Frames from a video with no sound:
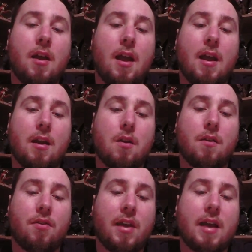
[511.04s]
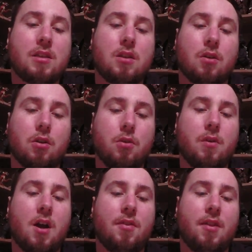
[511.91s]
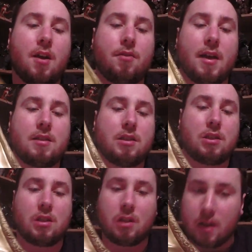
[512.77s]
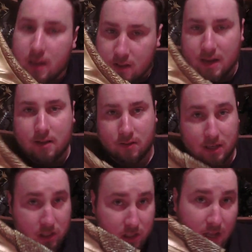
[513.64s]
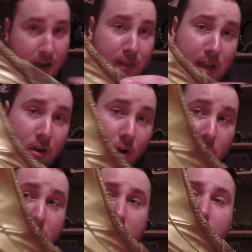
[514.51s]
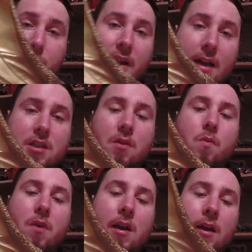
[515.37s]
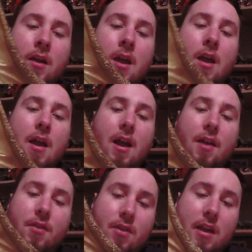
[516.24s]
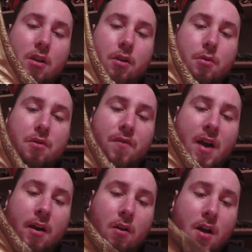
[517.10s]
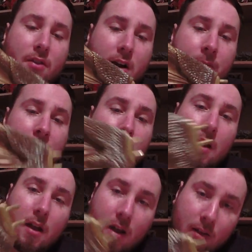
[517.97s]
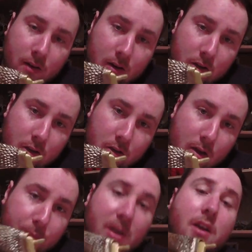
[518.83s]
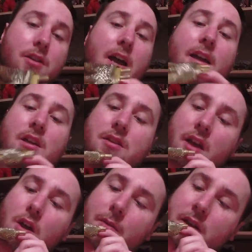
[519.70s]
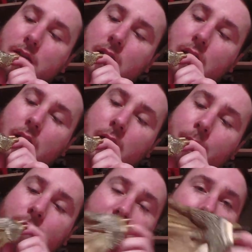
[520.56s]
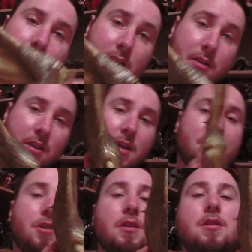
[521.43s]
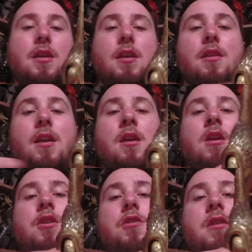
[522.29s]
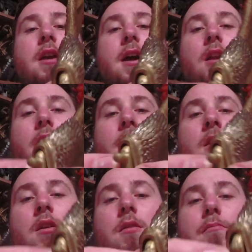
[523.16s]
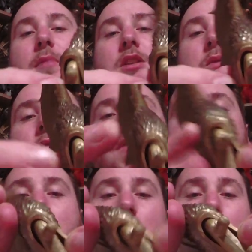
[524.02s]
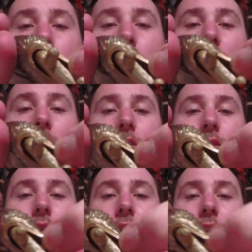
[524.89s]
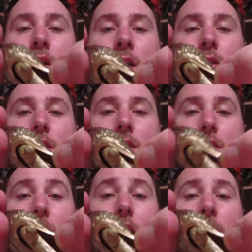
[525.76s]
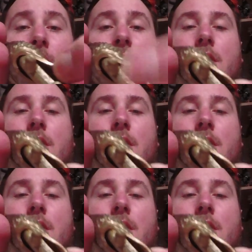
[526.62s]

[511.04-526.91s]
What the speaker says: And that's glued on there. They slide that onto the plastic wing, and then they glue the vinyl on there. And because I can tell, because this thing is seamed, you can see that you can kind of like mess with the vinyl a little bit, you can tug on it, and yeah.